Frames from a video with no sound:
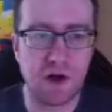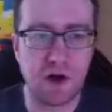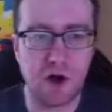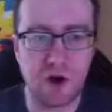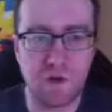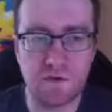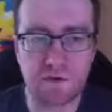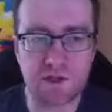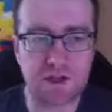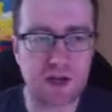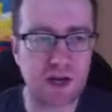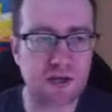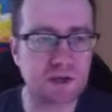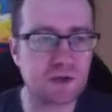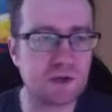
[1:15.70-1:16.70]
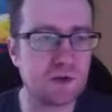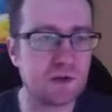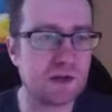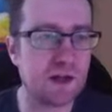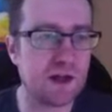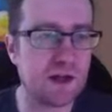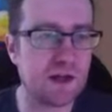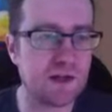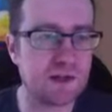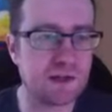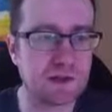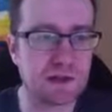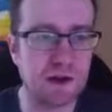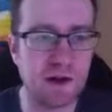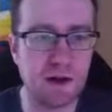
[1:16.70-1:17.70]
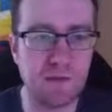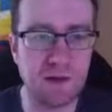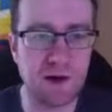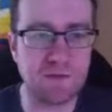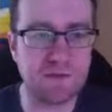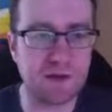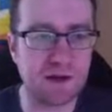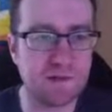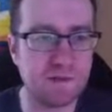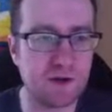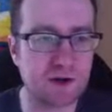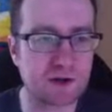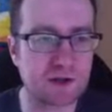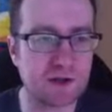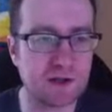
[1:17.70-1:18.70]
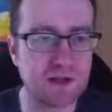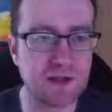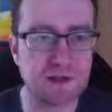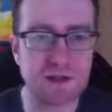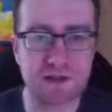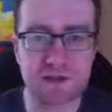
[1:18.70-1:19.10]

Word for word: Overstock Q and A, um, offline marketing,